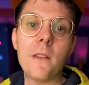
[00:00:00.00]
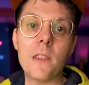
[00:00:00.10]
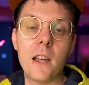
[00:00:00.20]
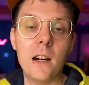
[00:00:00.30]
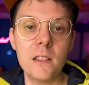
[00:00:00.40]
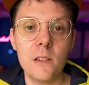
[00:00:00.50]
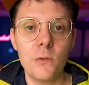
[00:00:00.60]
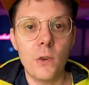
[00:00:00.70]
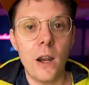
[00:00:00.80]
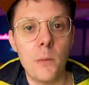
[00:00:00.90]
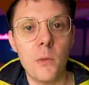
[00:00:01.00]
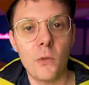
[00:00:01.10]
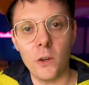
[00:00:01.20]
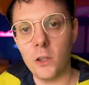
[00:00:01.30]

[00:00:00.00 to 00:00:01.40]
of the custom frame for